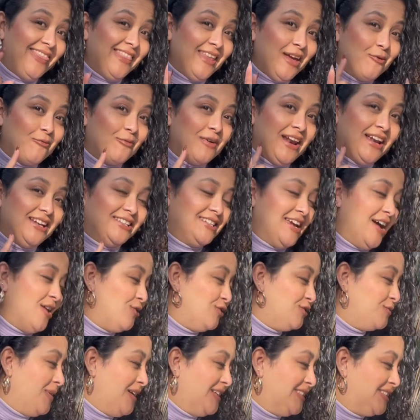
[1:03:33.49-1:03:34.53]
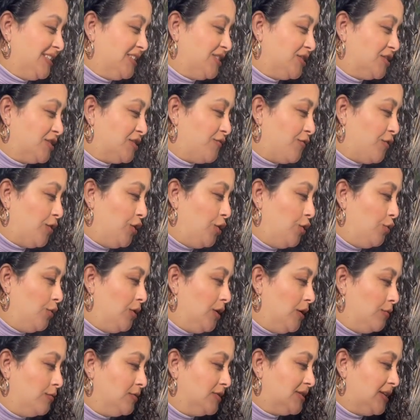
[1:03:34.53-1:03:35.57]
then when I channeled messages for you,
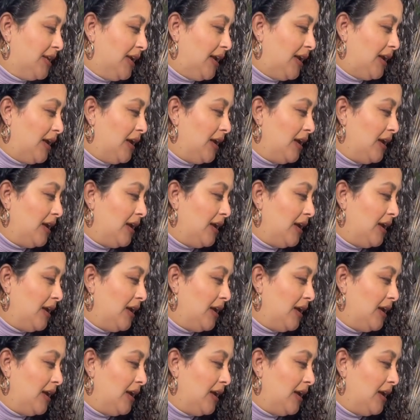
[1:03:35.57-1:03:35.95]
it was like